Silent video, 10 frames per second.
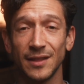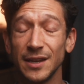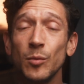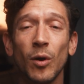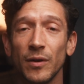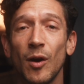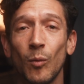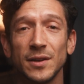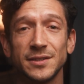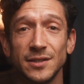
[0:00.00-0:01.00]
then you won't know
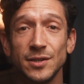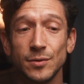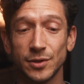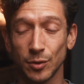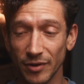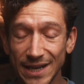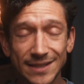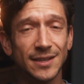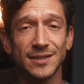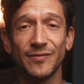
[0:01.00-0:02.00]
what to do to
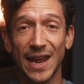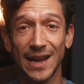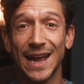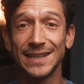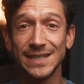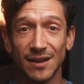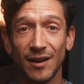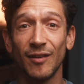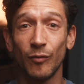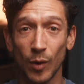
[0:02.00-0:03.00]
reach this vague idea
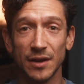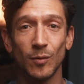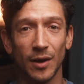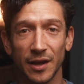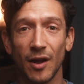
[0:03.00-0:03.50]
of where you want to